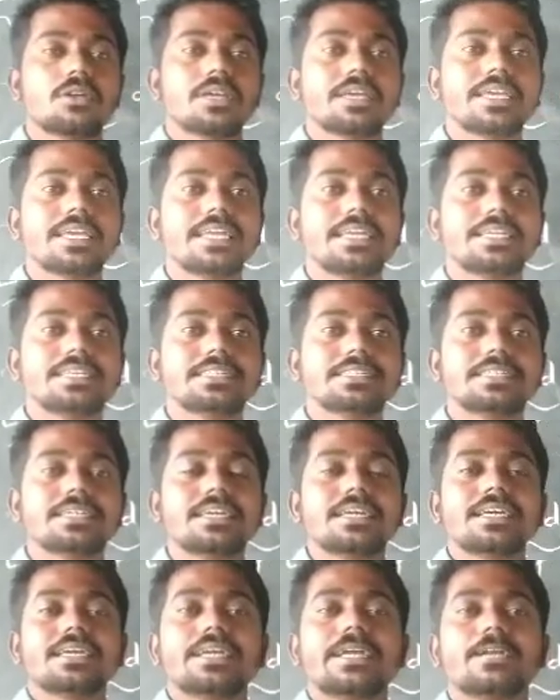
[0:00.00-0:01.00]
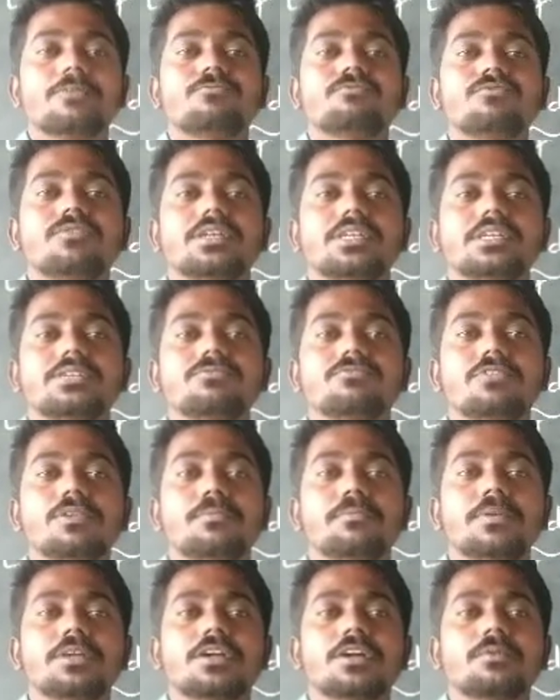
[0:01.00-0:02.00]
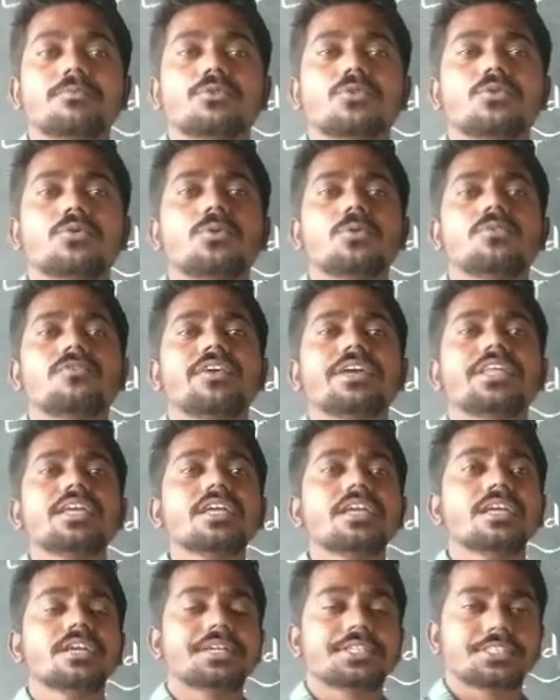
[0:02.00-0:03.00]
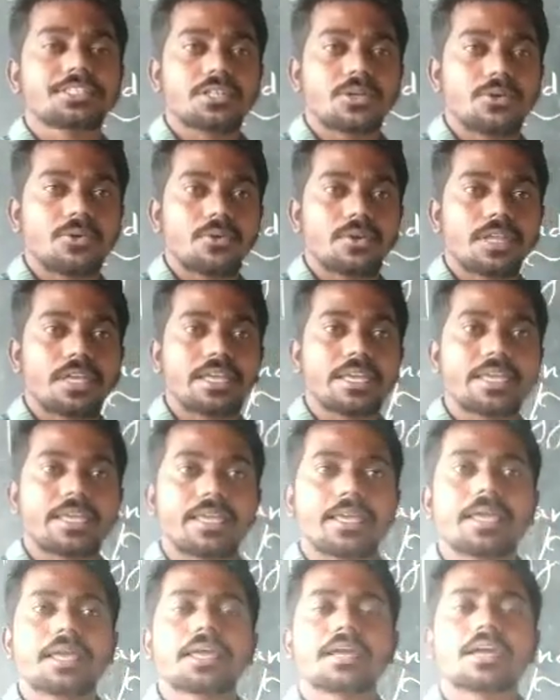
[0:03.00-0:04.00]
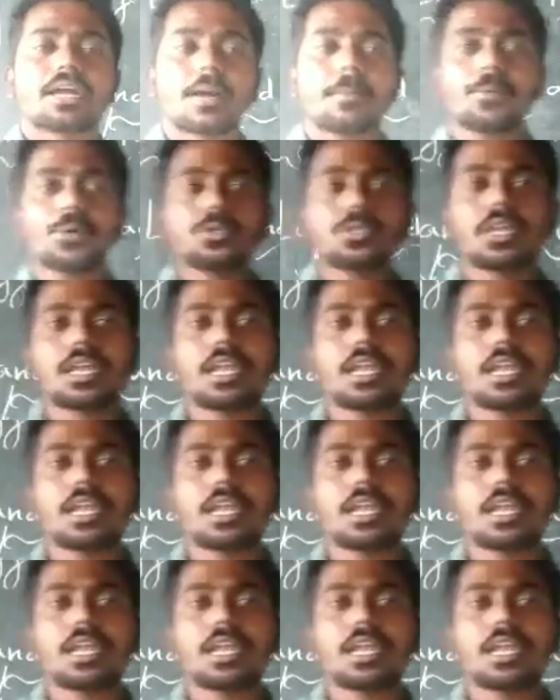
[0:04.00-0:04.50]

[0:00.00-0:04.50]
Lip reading: heat, it will become cool very slowly. Come to the